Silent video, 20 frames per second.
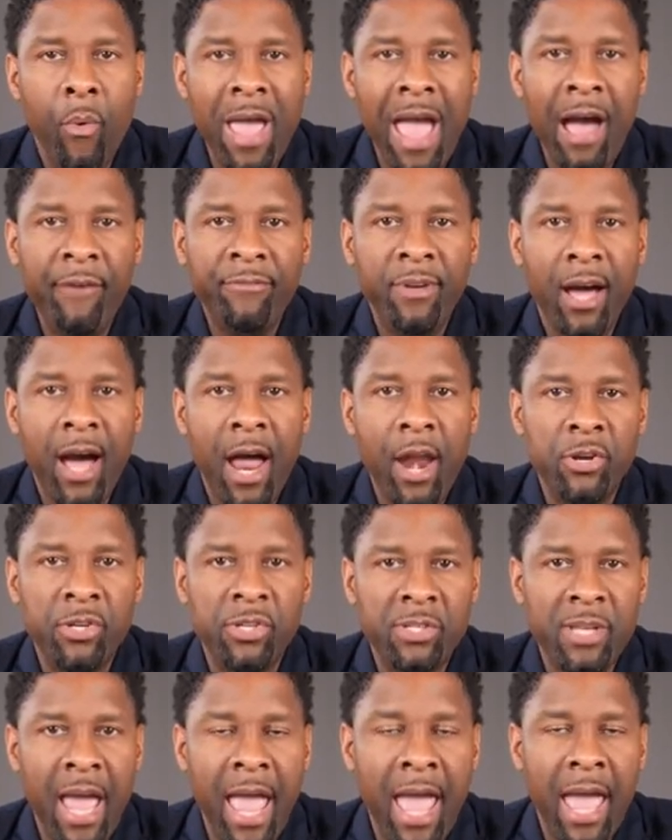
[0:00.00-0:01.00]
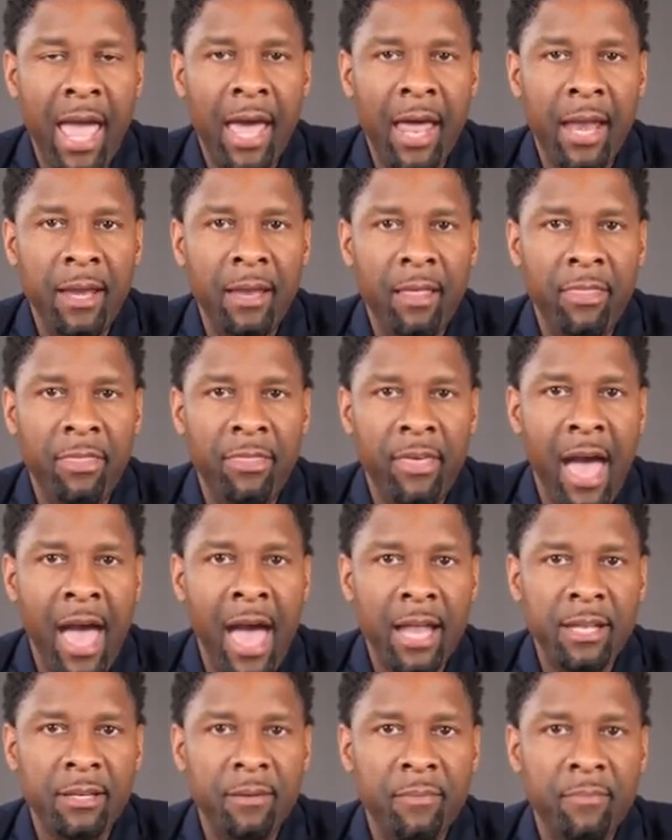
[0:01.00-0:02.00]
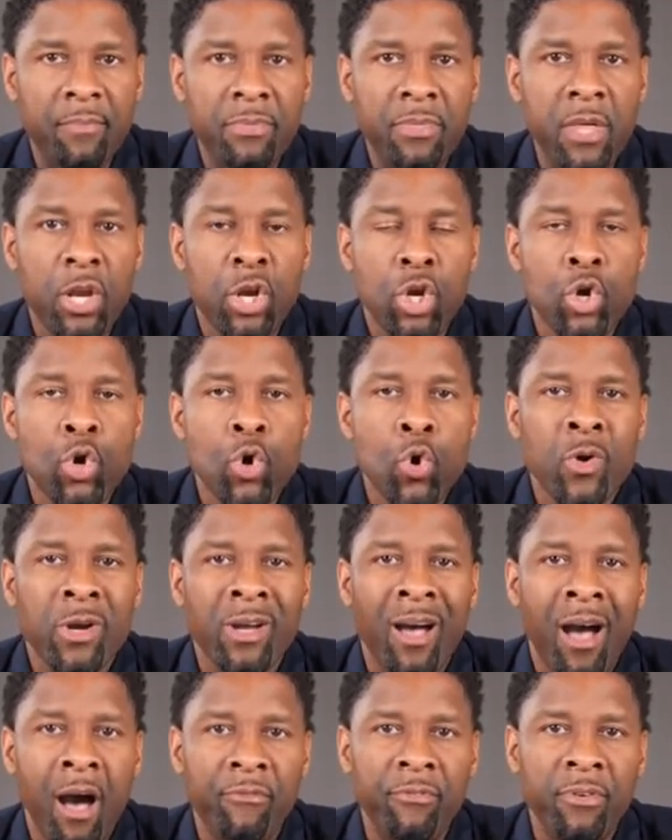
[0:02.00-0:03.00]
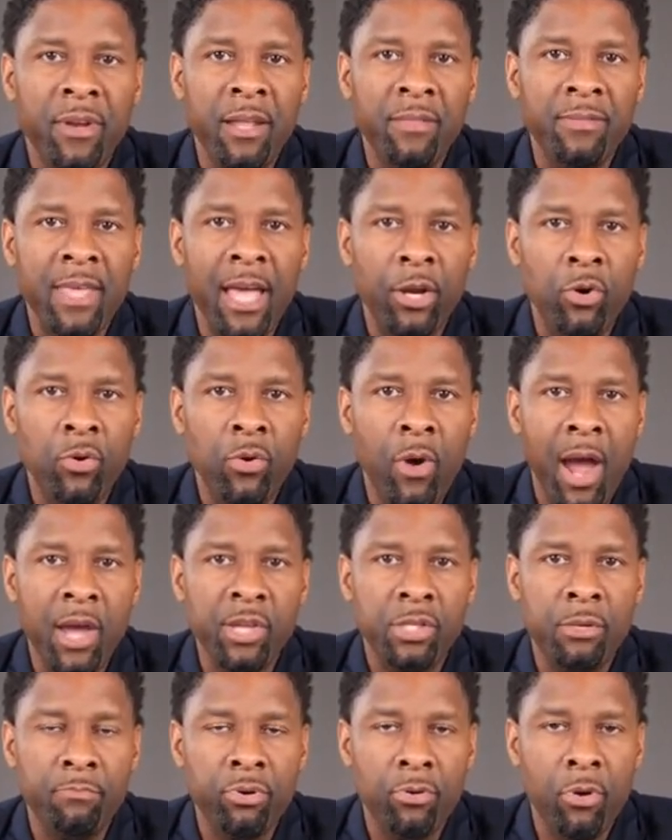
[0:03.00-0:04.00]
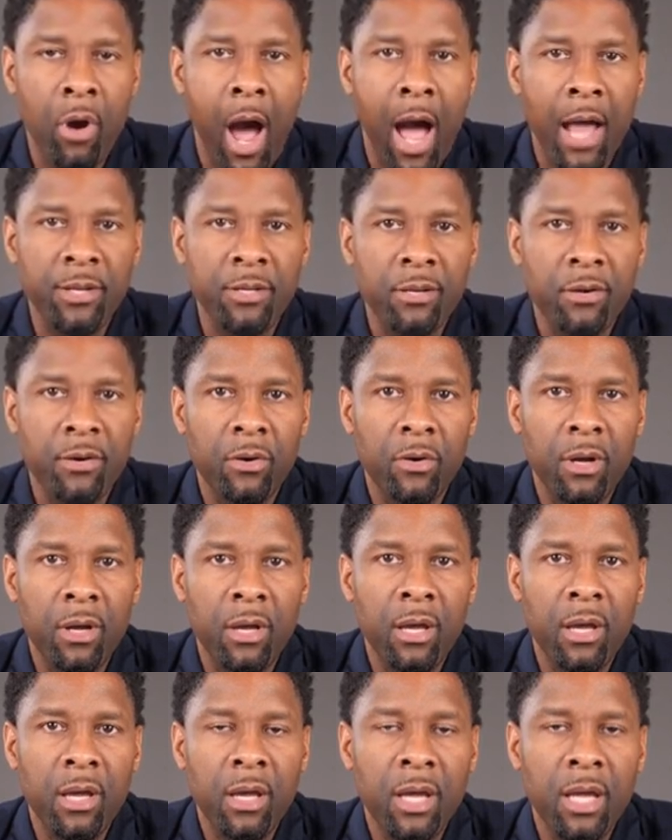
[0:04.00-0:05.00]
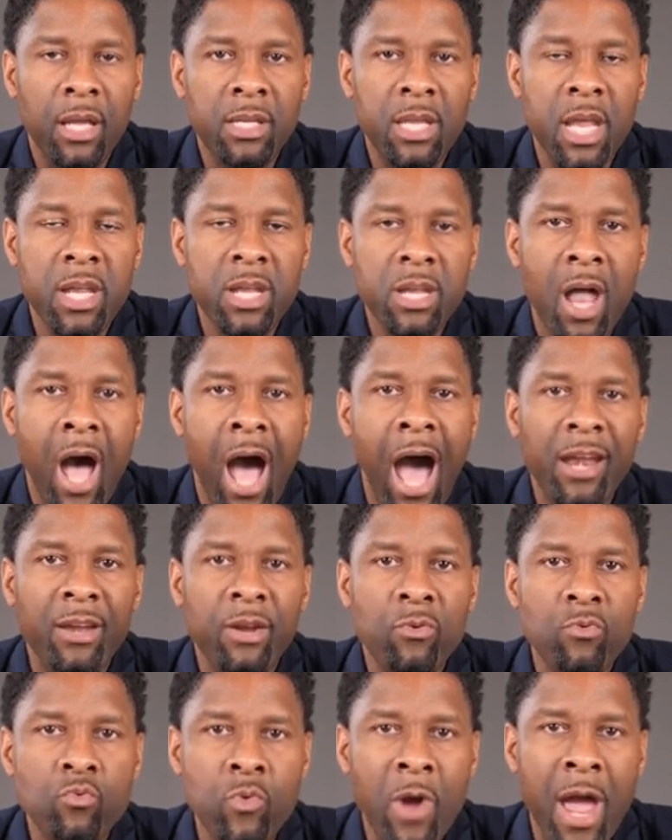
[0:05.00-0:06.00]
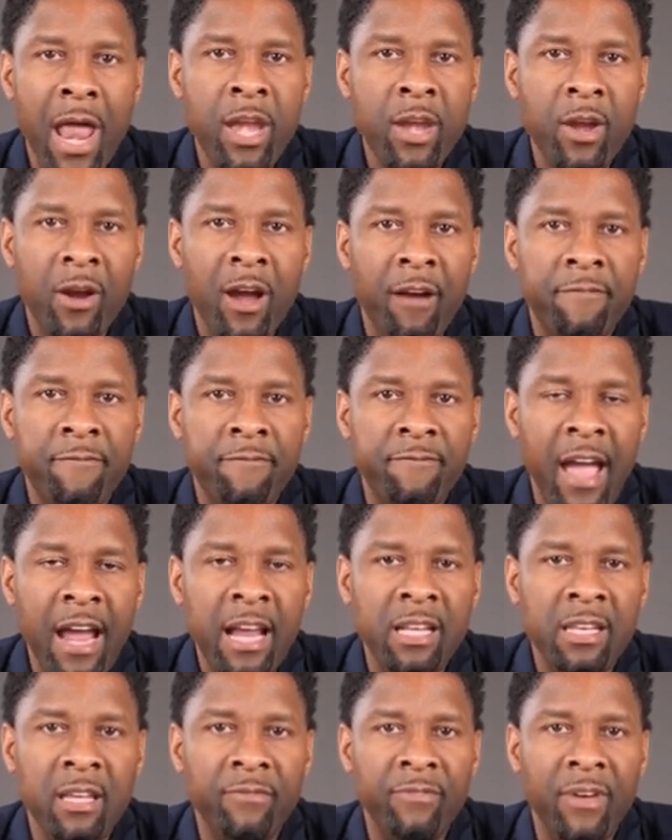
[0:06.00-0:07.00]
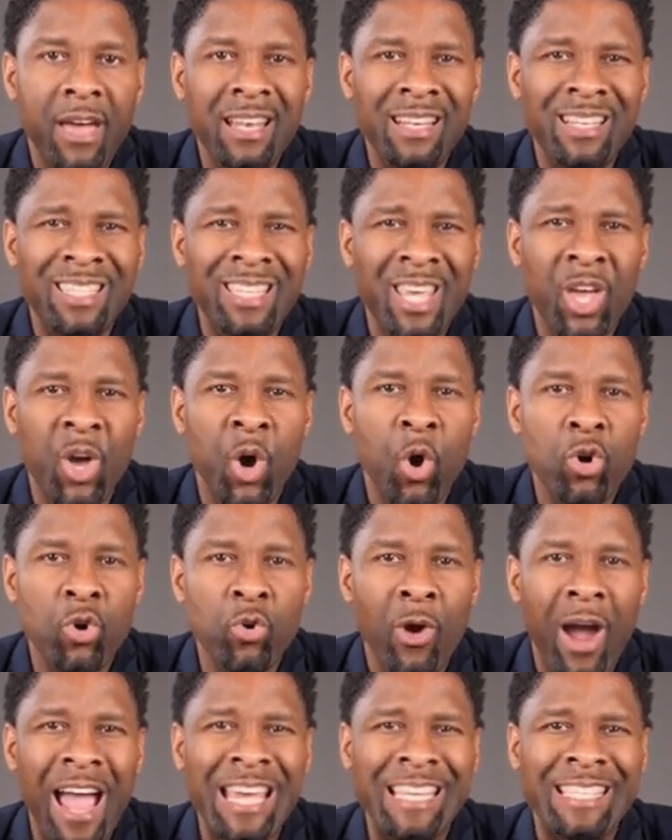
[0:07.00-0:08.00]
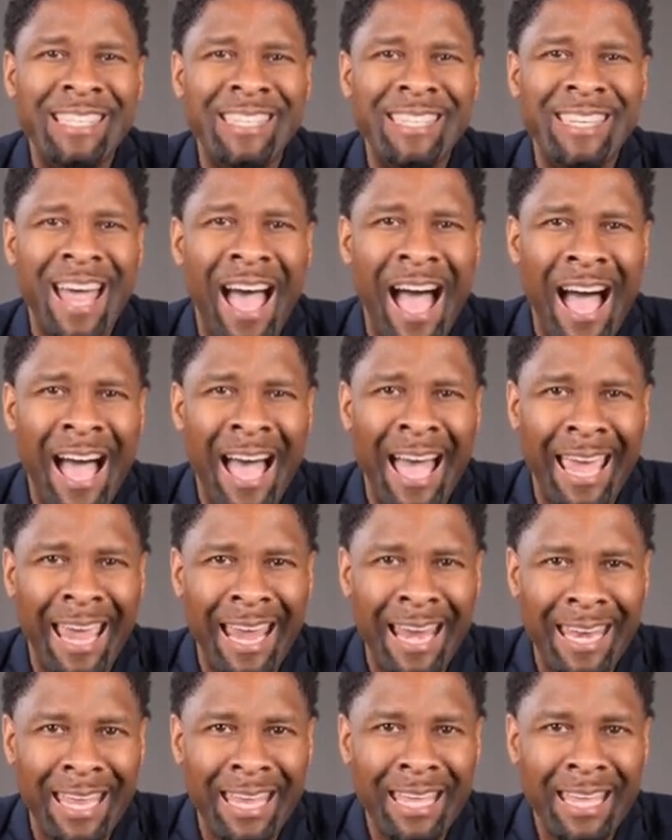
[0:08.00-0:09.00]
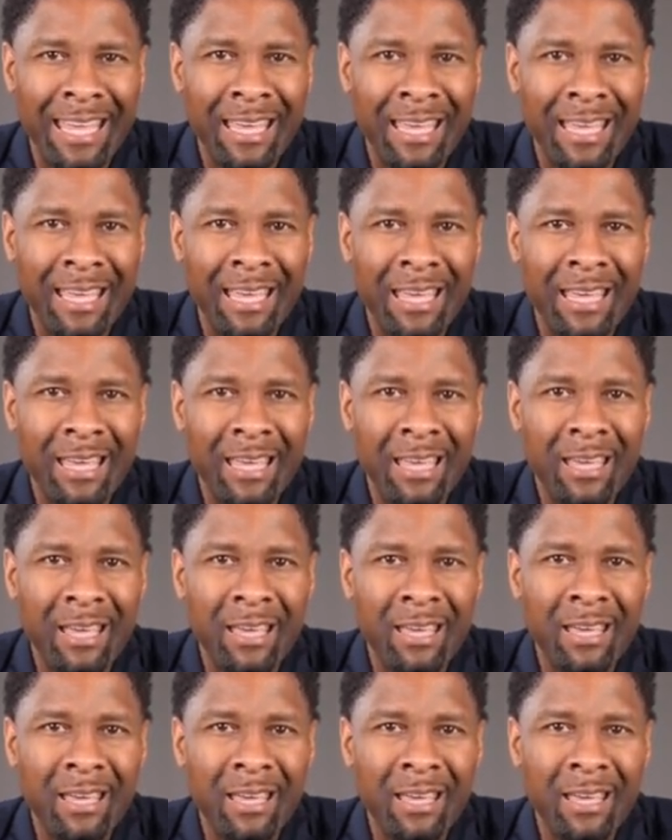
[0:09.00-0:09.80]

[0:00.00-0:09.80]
We have to understand that the new covenant that Christ brought oh, yeah, yeah. did not render effective until Christ died. Okay.